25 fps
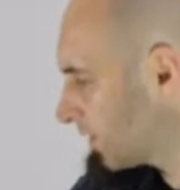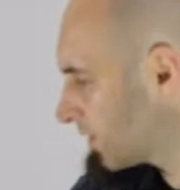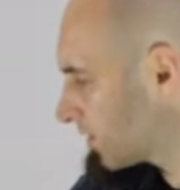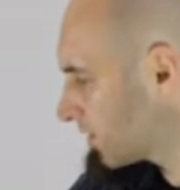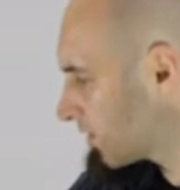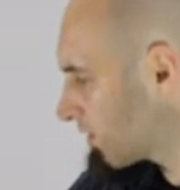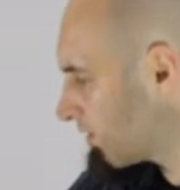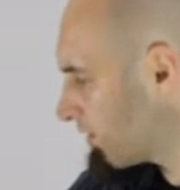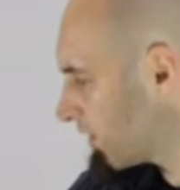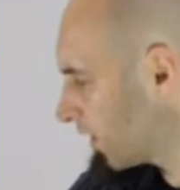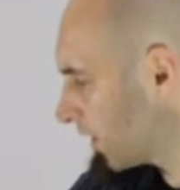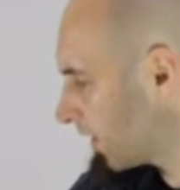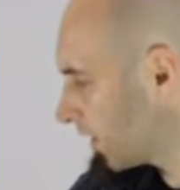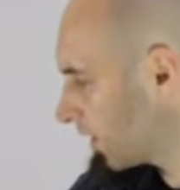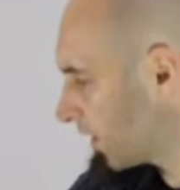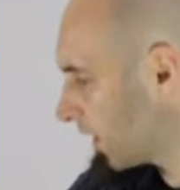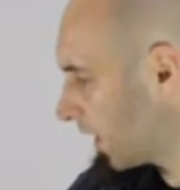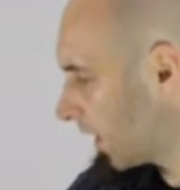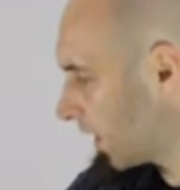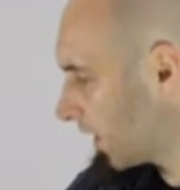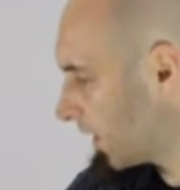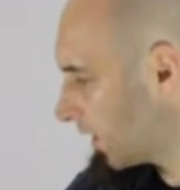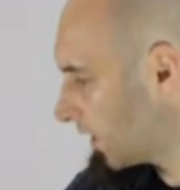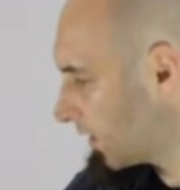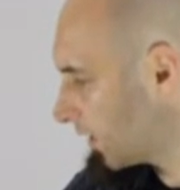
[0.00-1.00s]
Let's go ahead and
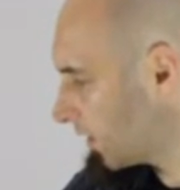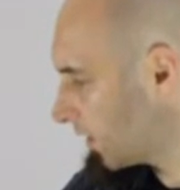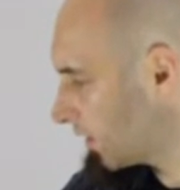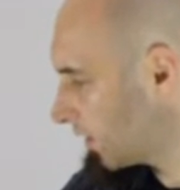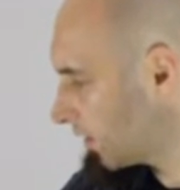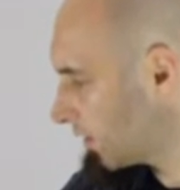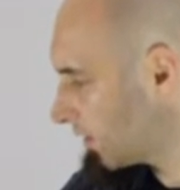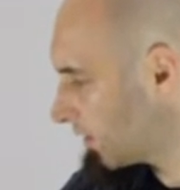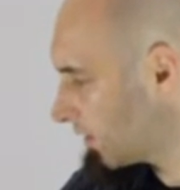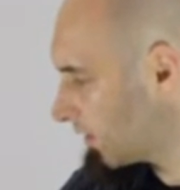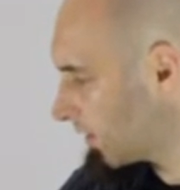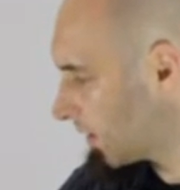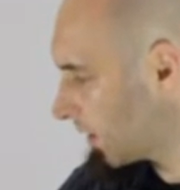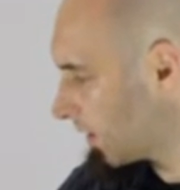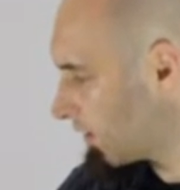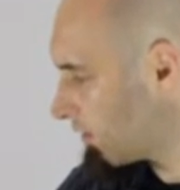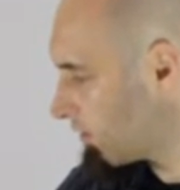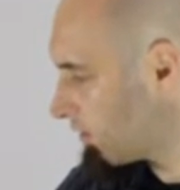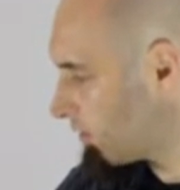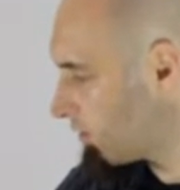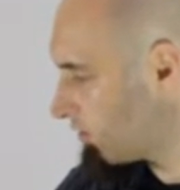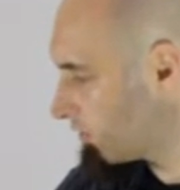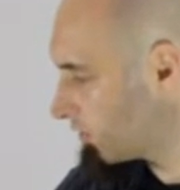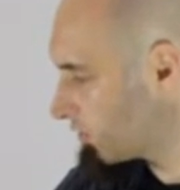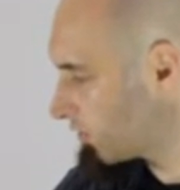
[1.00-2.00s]
add
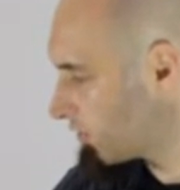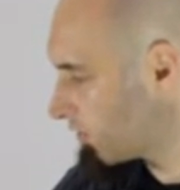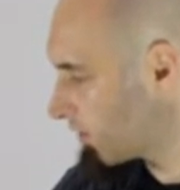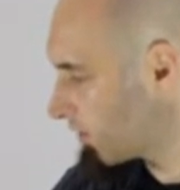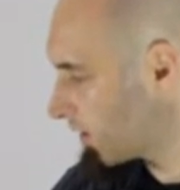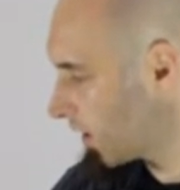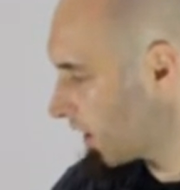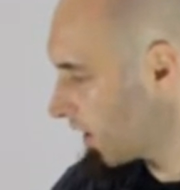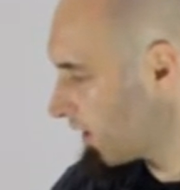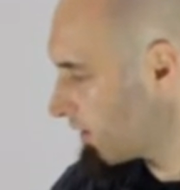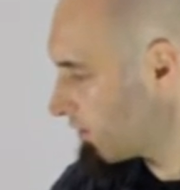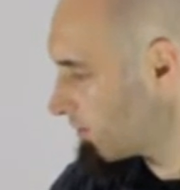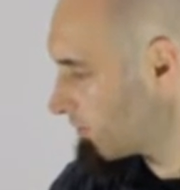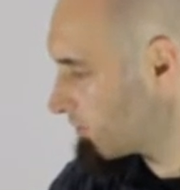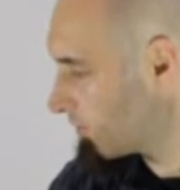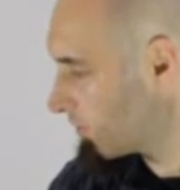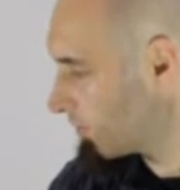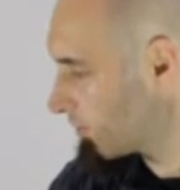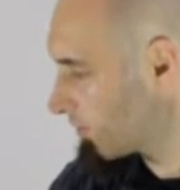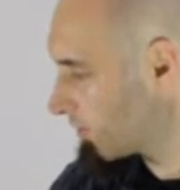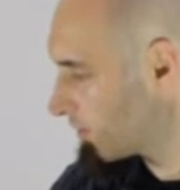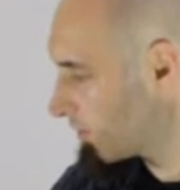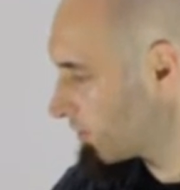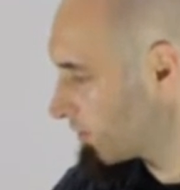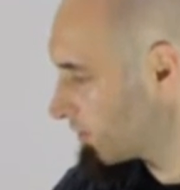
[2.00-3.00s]
now also the other
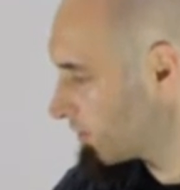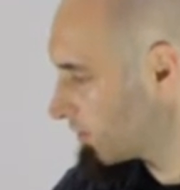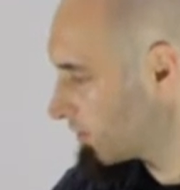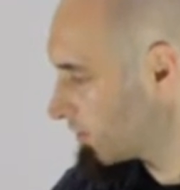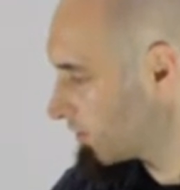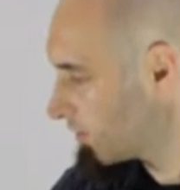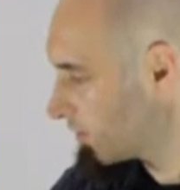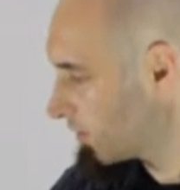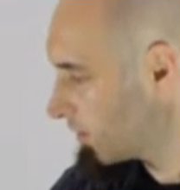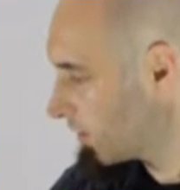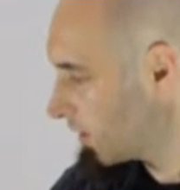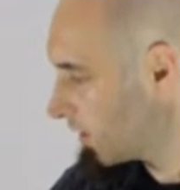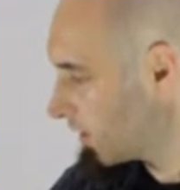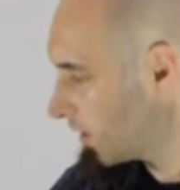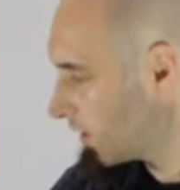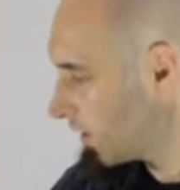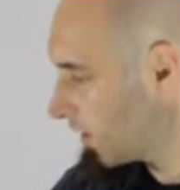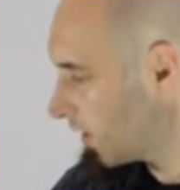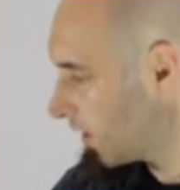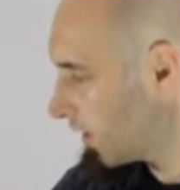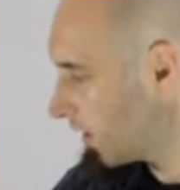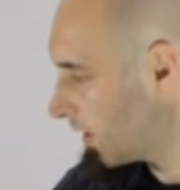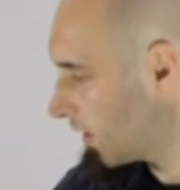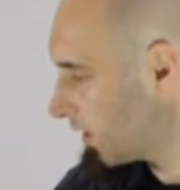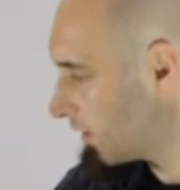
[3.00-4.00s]
motor
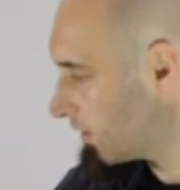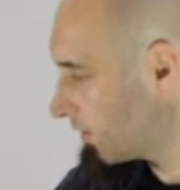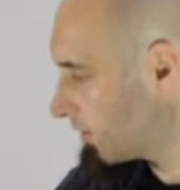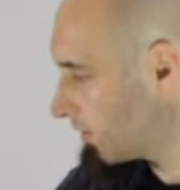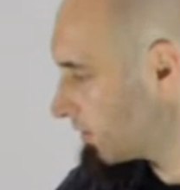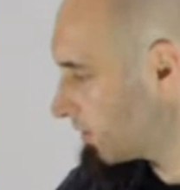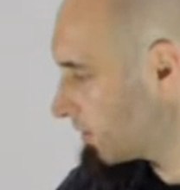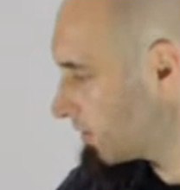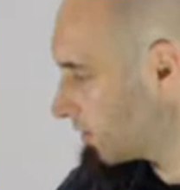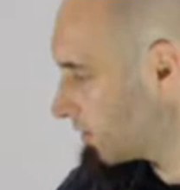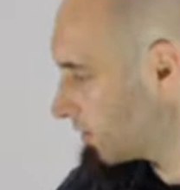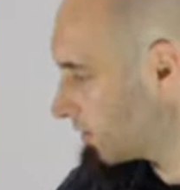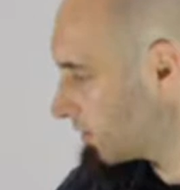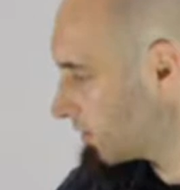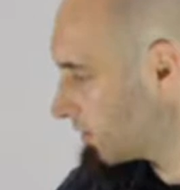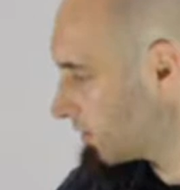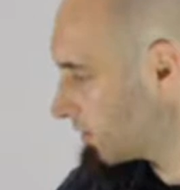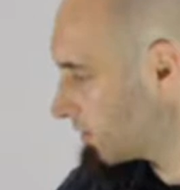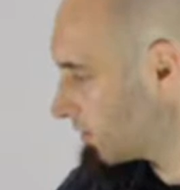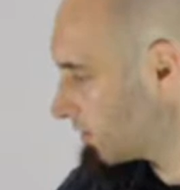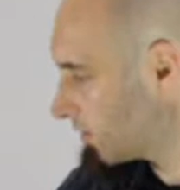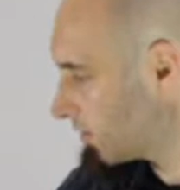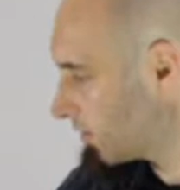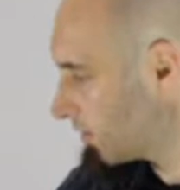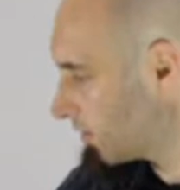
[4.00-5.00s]
at
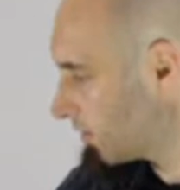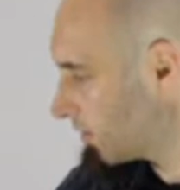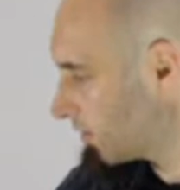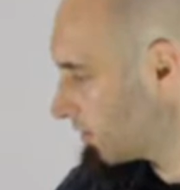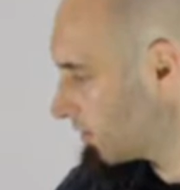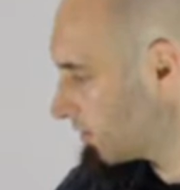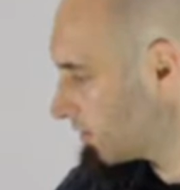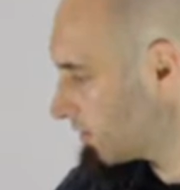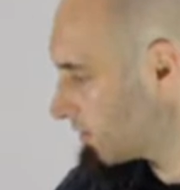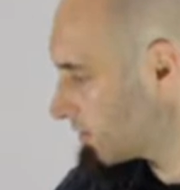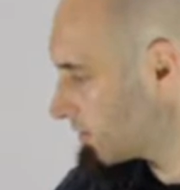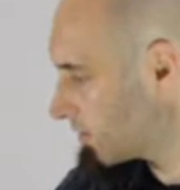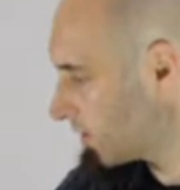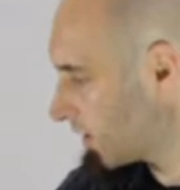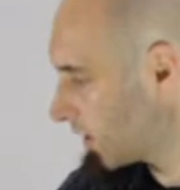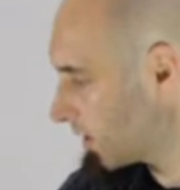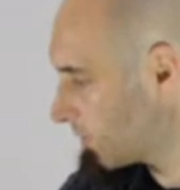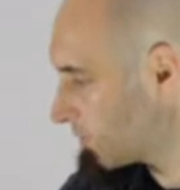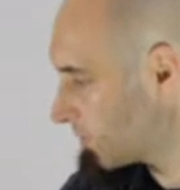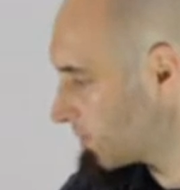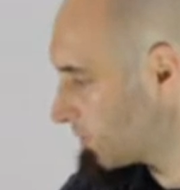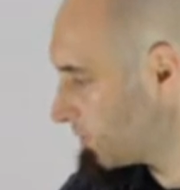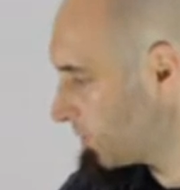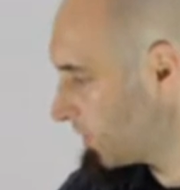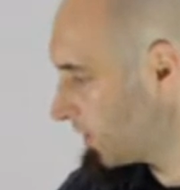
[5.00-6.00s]
the
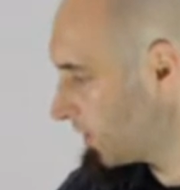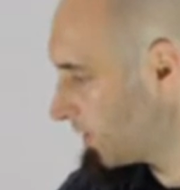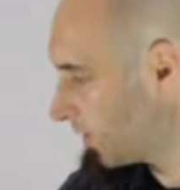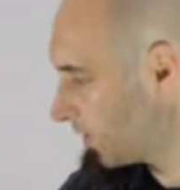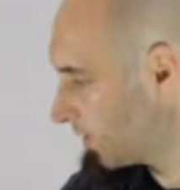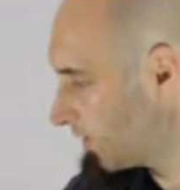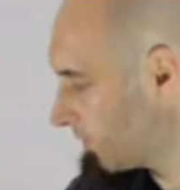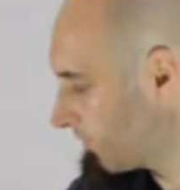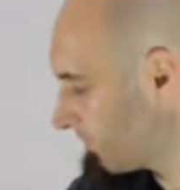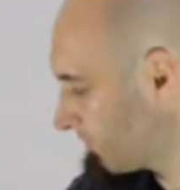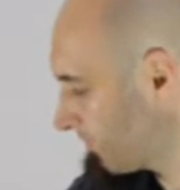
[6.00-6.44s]
same speed.